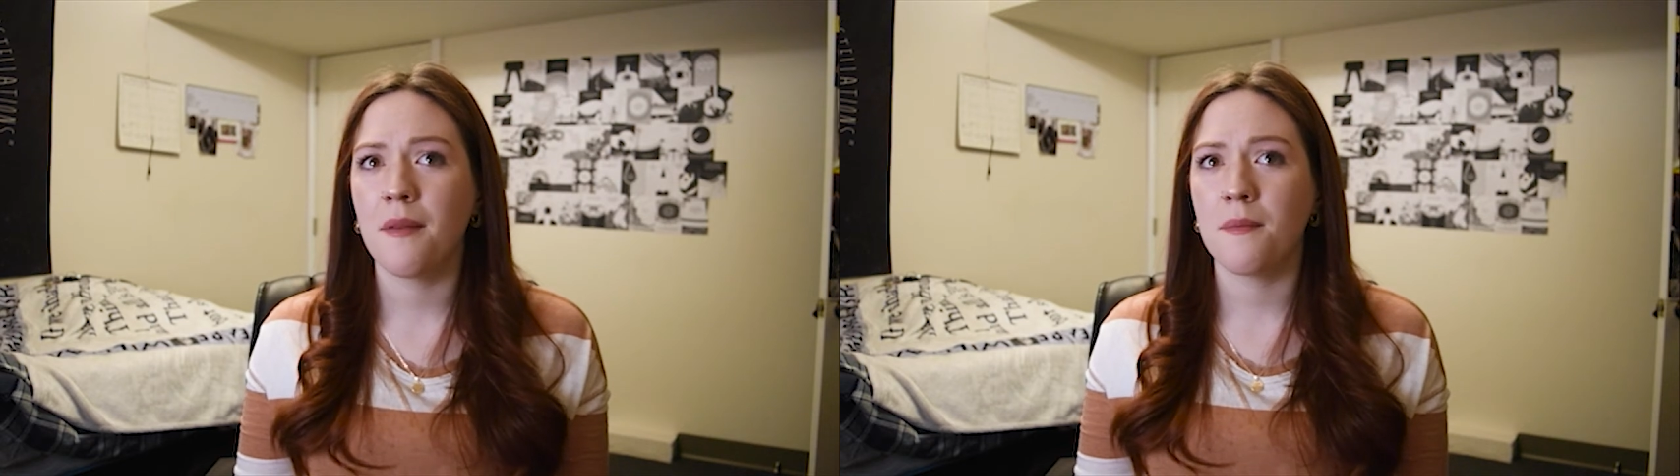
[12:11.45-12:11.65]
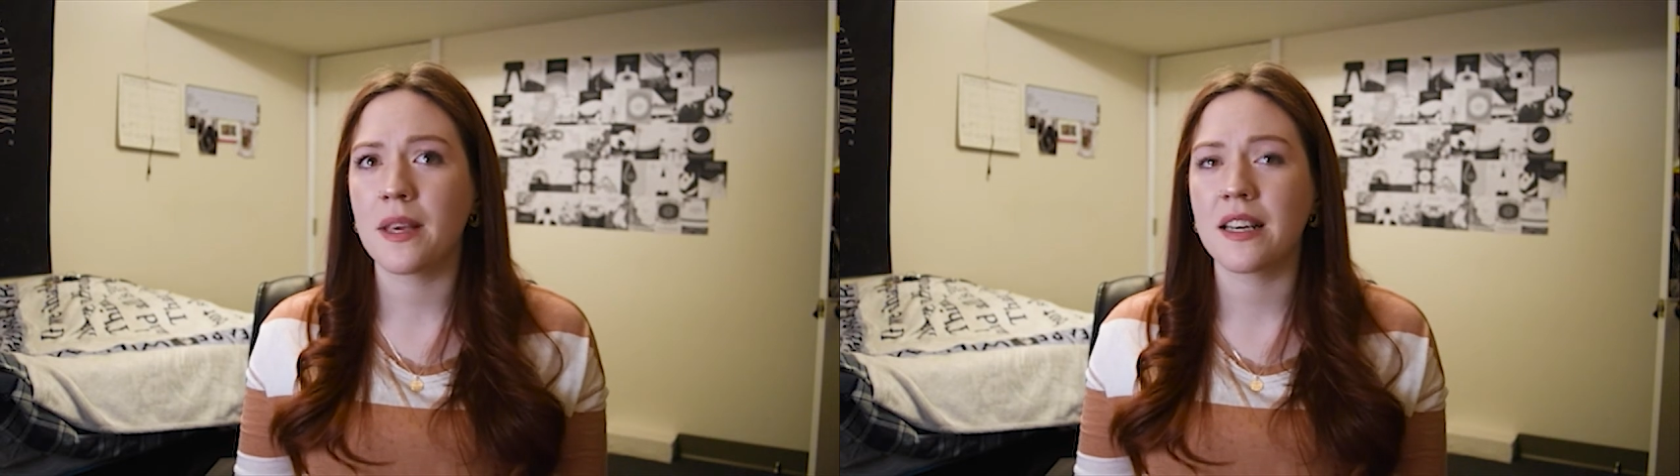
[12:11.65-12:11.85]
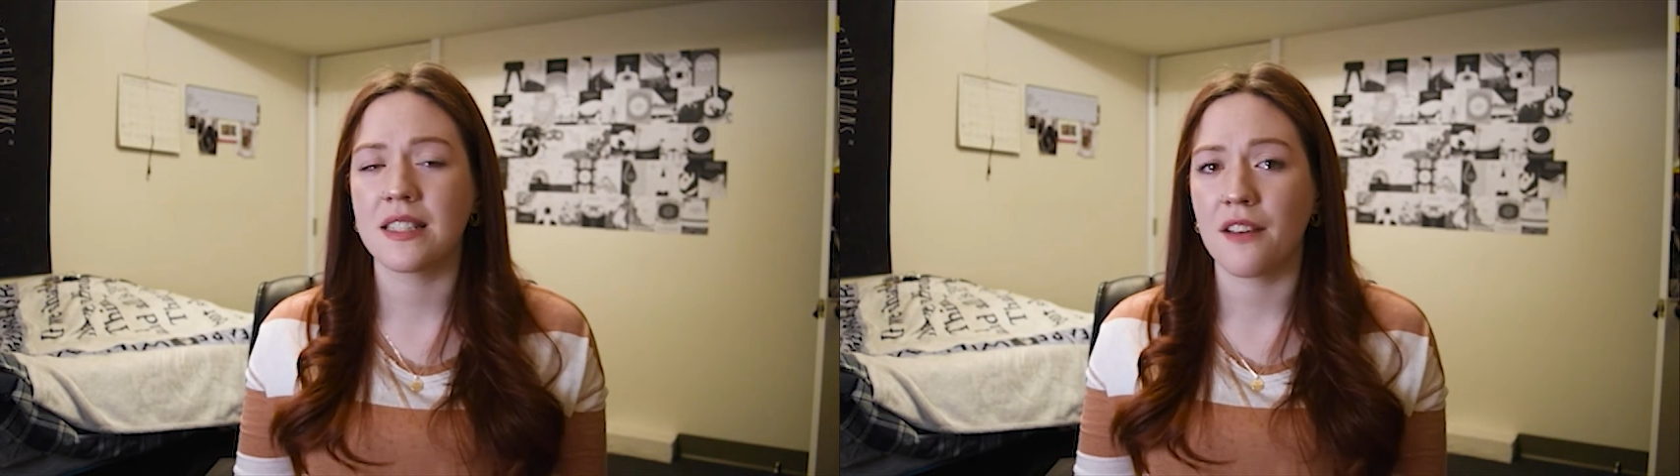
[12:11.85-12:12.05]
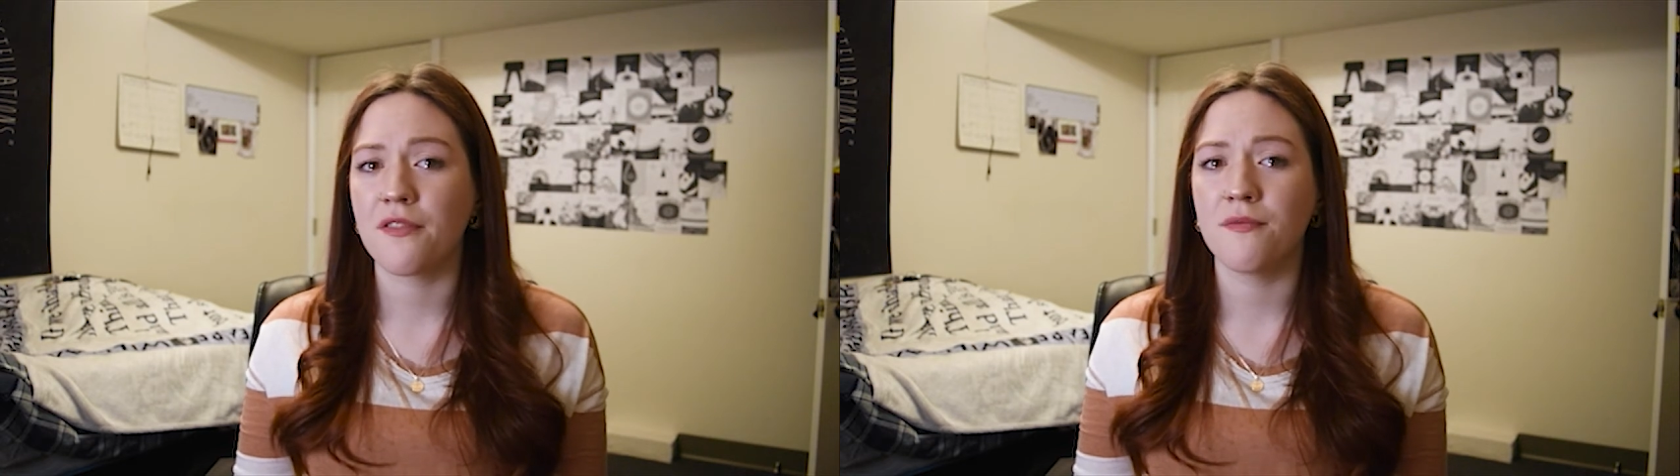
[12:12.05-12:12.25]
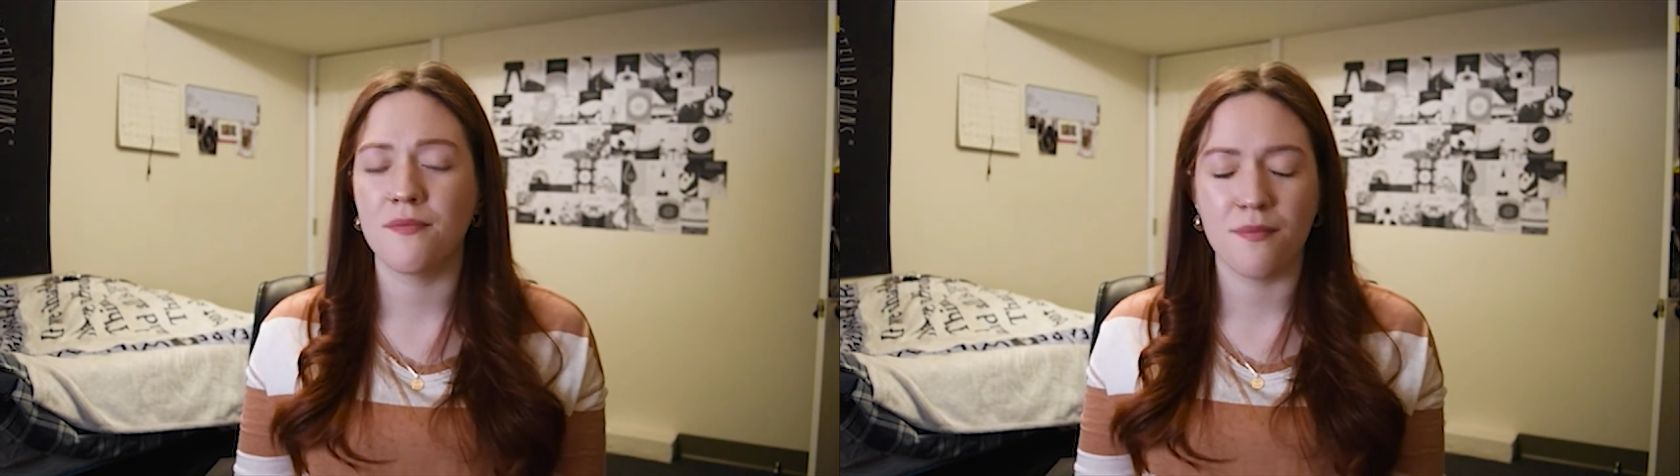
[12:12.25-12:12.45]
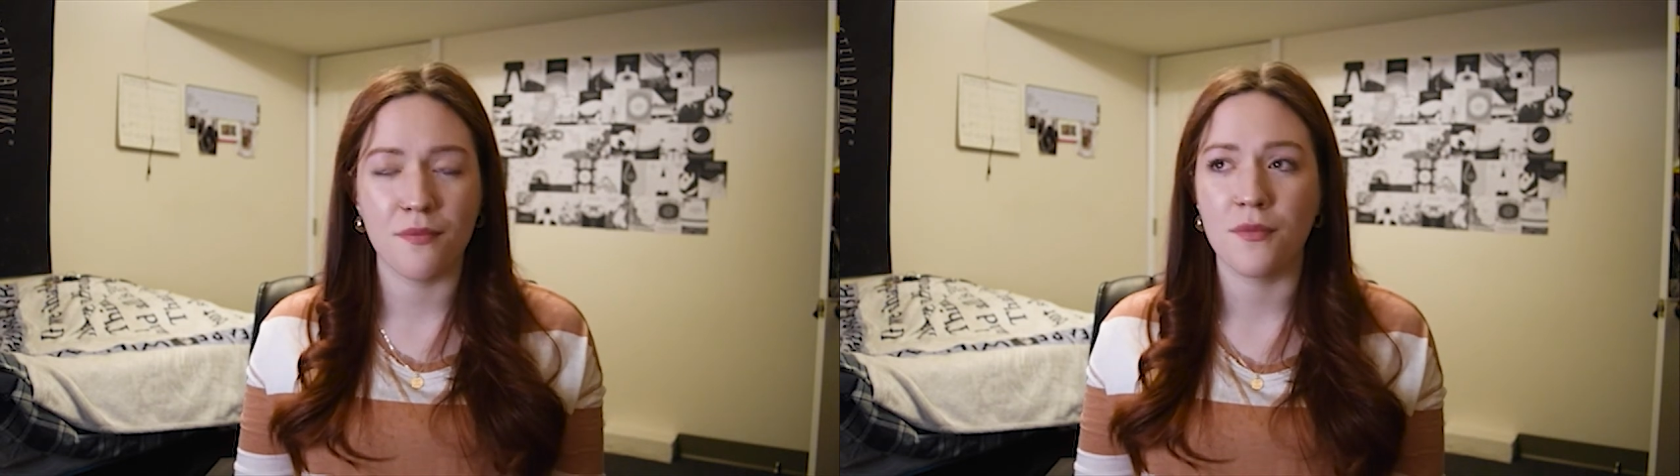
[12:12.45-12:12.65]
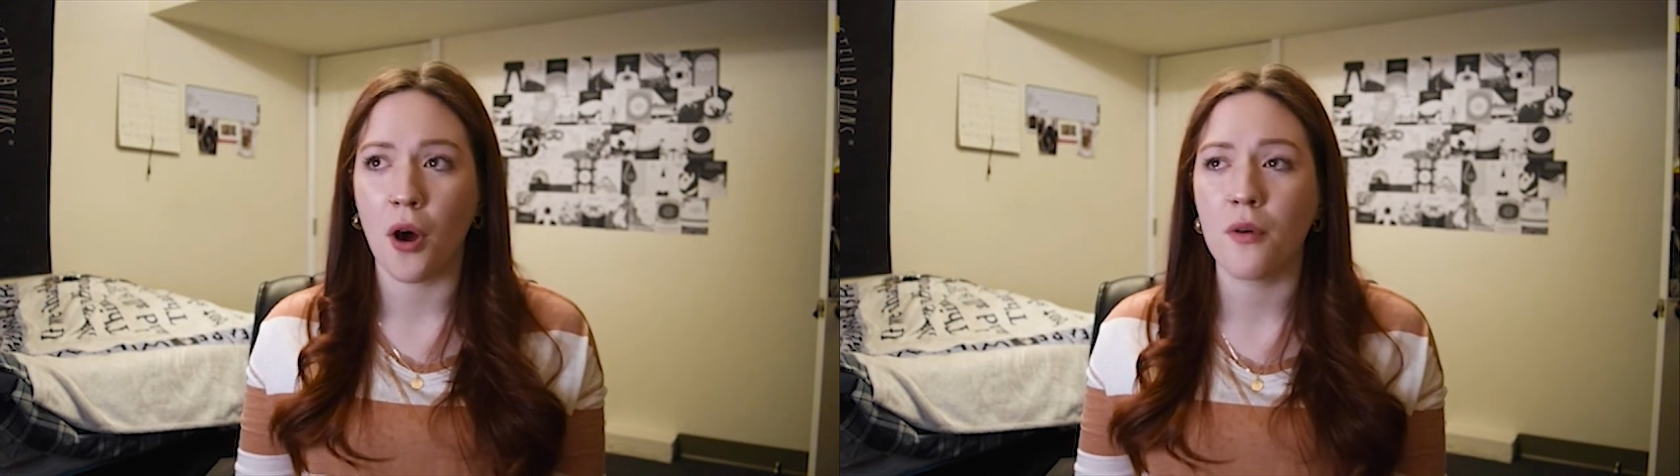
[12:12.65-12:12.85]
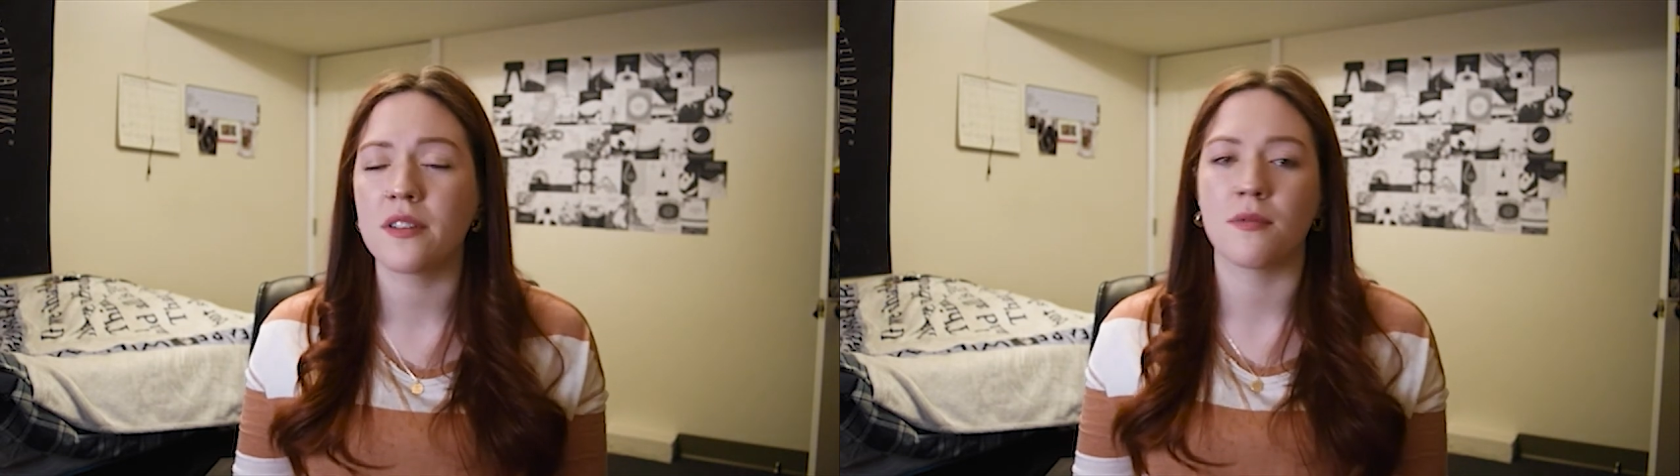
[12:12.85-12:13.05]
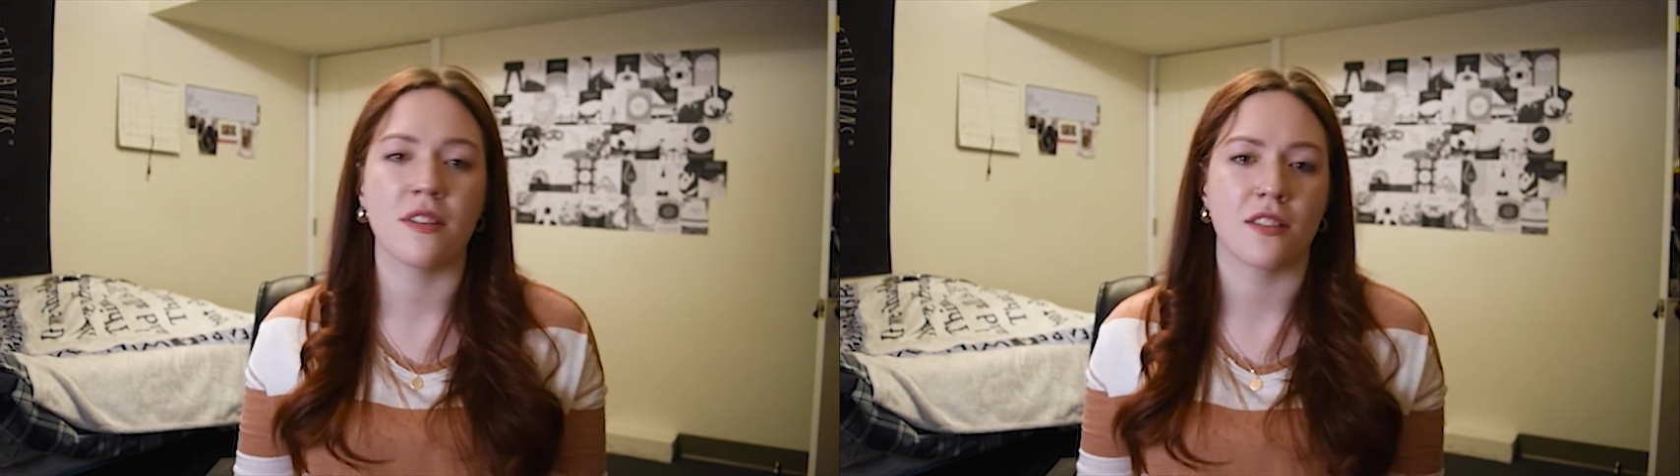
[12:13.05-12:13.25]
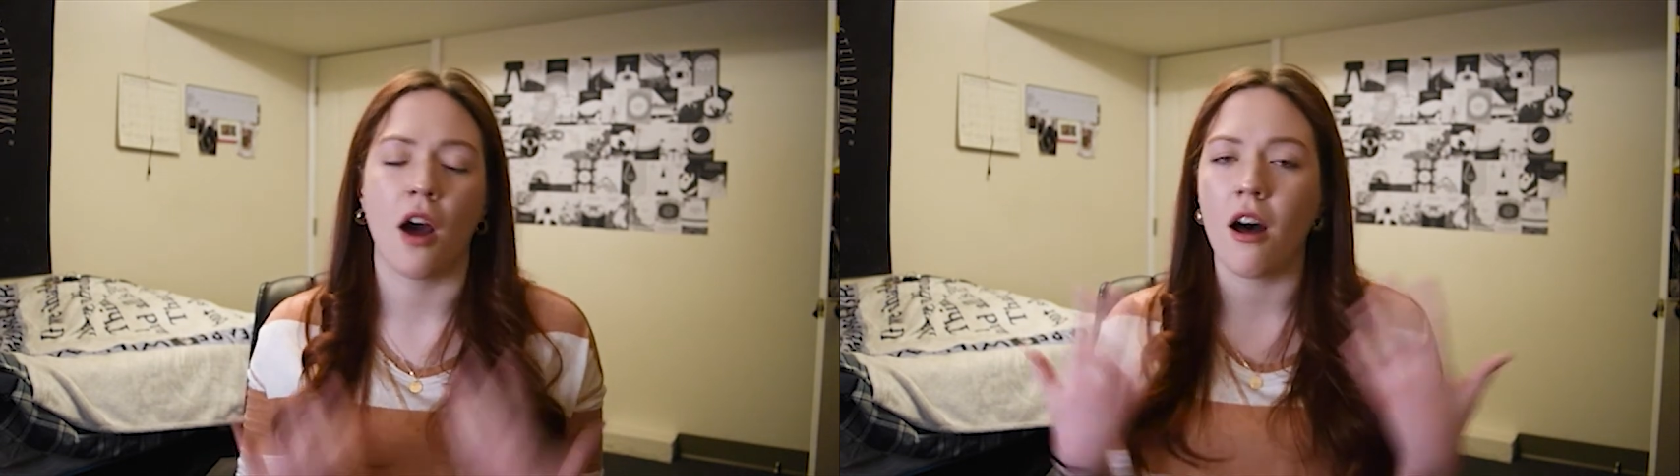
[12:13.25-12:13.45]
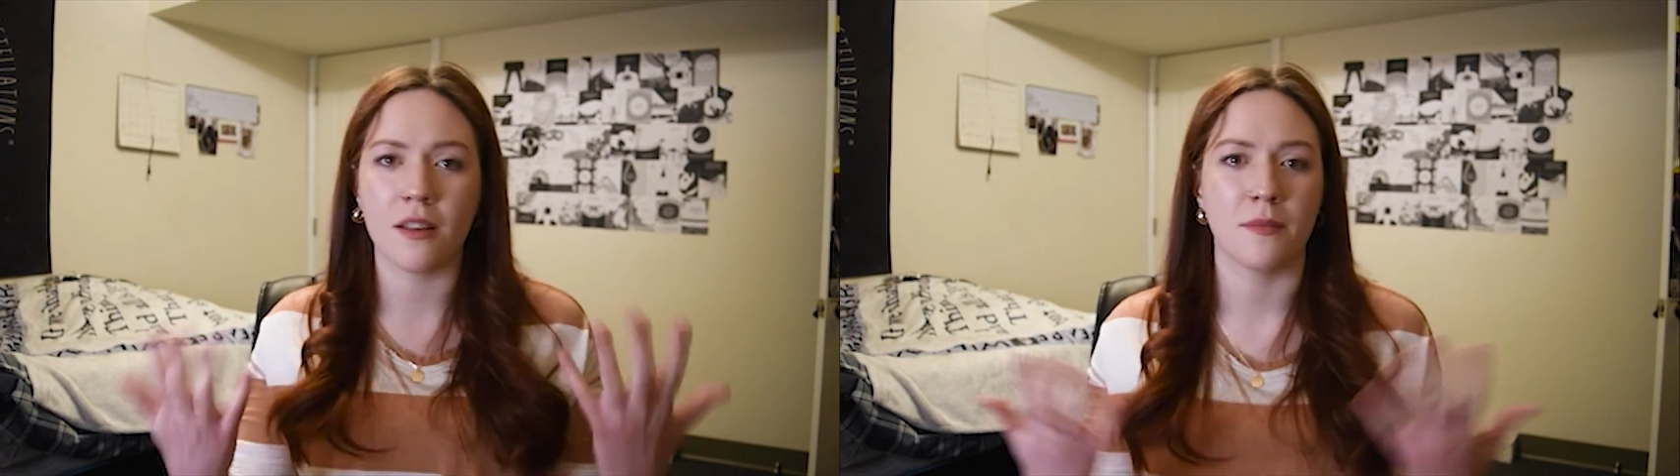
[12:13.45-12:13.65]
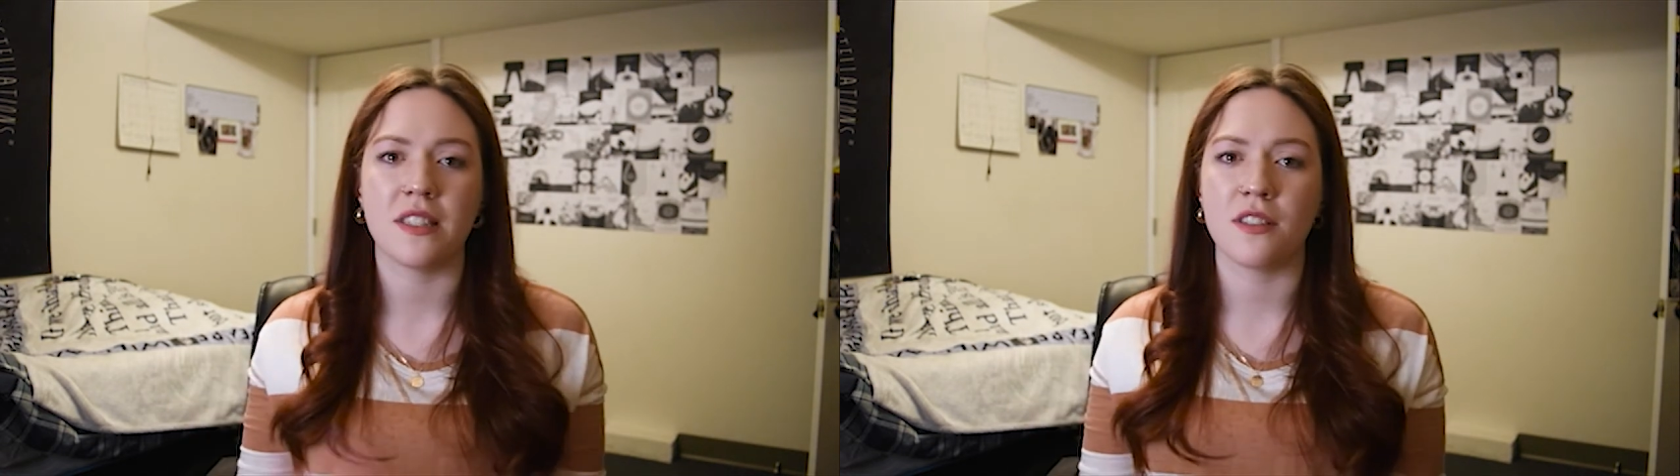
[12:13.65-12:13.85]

Because I know it's what He's calling me